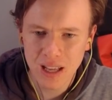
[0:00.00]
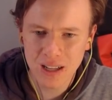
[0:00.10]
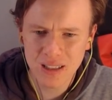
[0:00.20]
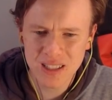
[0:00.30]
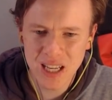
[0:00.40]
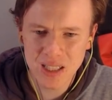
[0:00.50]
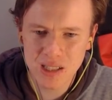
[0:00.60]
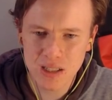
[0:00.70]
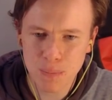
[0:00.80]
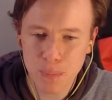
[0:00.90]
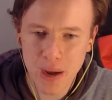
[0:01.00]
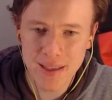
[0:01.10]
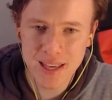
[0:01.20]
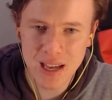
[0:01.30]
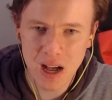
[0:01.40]
Getting the Teslas
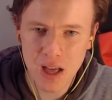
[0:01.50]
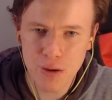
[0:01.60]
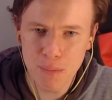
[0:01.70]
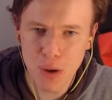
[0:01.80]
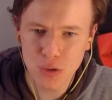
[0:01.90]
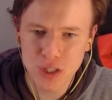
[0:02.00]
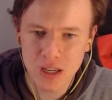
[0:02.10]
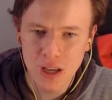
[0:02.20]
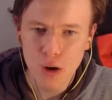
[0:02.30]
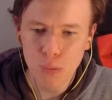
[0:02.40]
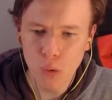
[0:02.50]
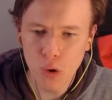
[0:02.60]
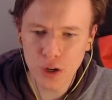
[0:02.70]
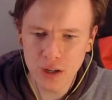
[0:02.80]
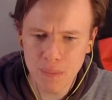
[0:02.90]
by the other multi,
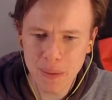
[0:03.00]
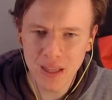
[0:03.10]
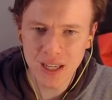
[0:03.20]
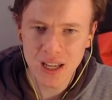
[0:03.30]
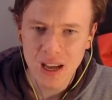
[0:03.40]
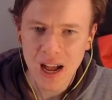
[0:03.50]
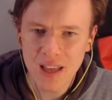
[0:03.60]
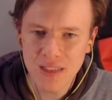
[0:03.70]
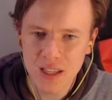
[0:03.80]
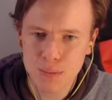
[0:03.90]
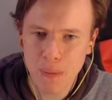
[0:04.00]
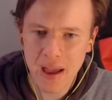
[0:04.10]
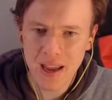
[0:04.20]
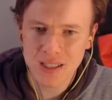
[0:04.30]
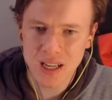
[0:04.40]
Warden ability, and this
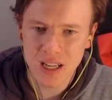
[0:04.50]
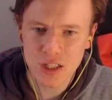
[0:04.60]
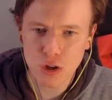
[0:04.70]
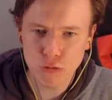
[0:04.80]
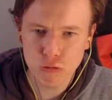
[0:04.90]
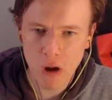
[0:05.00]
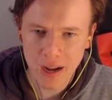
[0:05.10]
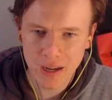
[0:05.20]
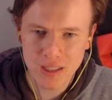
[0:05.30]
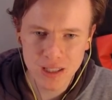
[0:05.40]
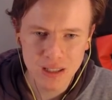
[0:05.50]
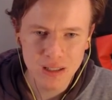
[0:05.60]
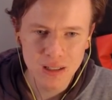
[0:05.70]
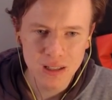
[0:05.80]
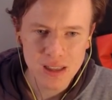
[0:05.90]
base is wrecked.
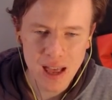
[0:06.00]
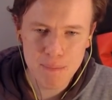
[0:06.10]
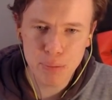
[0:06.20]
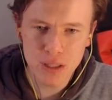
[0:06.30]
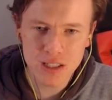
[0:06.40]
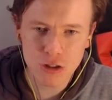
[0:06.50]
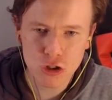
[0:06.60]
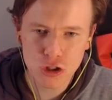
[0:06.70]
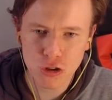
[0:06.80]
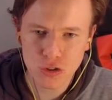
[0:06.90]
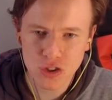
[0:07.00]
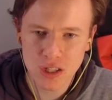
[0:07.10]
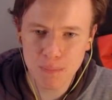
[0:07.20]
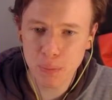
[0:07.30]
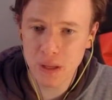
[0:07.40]
That Blizzard just got
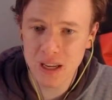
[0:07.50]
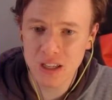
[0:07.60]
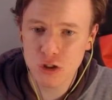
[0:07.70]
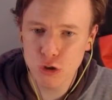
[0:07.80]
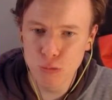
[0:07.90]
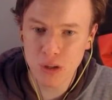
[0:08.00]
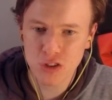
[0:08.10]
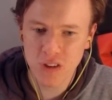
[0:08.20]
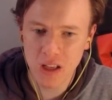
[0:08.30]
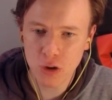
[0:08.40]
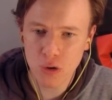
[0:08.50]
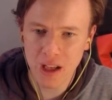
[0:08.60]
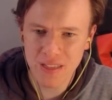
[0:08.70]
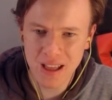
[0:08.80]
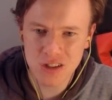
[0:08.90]
simply too much value,
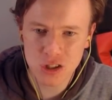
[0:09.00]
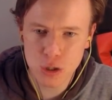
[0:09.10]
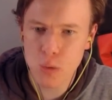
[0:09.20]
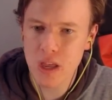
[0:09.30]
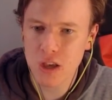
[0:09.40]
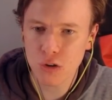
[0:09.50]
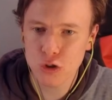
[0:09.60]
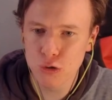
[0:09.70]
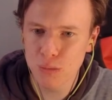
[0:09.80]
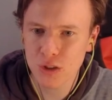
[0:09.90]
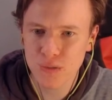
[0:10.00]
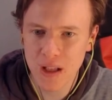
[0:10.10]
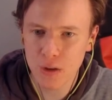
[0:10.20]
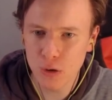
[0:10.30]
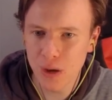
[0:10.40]
and that Sui got too much
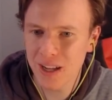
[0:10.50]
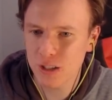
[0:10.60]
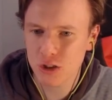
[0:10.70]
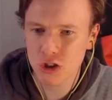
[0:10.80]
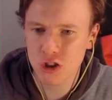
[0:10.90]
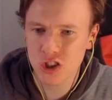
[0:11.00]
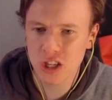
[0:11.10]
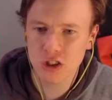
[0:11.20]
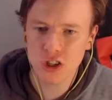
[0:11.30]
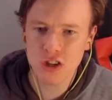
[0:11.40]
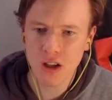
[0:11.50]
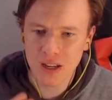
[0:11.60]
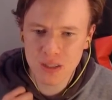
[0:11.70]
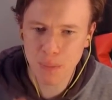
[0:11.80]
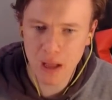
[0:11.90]
value, and it's just such a
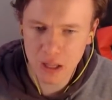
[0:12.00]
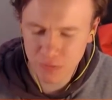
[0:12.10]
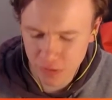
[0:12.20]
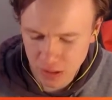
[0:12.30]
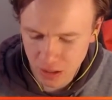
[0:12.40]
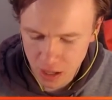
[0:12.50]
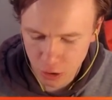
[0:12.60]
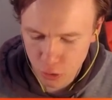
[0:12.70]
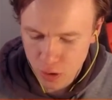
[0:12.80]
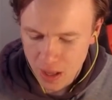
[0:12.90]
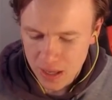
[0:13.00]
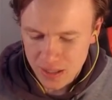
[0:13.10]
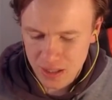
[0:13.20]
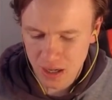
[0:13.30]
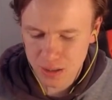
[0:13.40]
nice path for the Lalo.
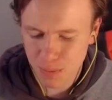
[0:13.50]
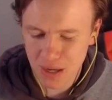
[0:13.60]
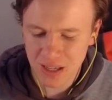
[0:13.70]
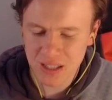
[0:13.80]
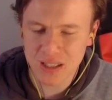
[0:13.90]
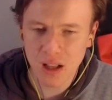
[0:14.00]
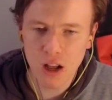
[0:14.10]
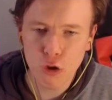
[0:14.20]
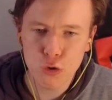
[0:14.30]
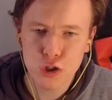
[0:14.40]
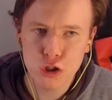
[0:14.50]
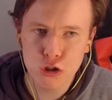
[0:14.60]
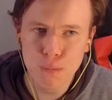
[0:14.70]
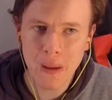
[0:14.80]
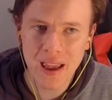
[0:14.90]
Star's making his Lalo
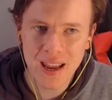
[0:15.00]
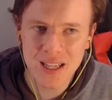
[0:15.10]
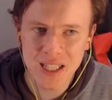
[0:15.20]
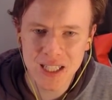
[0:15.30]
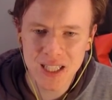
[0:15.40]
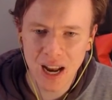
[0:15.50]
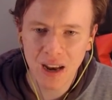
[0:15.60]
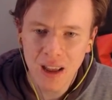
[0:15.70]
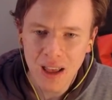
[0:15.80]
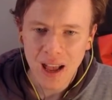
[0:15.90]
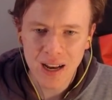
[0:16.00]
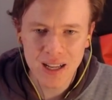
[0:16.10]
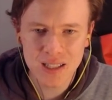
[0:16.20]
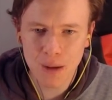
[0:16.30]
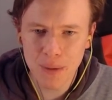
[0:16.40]
super easy today,
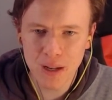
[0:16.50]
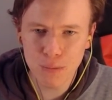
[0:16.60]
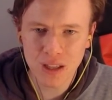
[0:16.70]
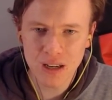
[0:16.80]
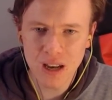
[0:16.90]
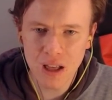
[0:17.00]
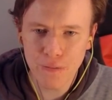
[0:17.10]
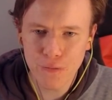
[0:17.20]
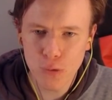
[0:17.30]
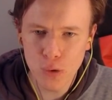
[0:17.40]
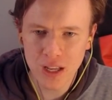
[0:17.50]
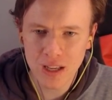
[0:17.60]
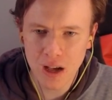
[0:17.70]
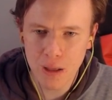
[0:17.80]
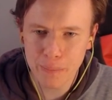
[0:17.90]
and he's coming in with another
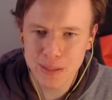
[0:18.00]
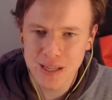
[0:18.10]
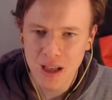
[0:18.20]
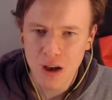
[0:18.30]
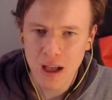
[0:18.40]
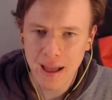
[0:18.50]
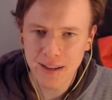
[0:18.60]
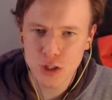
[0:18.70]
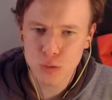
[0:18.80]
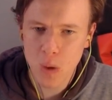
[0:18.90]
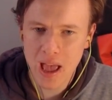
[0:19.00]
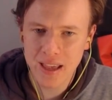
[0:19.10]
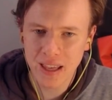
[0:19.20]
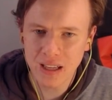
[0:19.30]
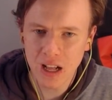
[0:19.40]
40 cups and
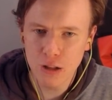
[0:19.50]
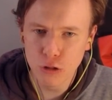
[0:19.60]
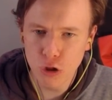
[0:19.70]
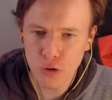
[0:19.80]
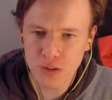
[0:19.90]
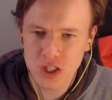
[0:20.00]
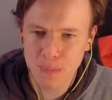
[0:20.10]
swagging a lot of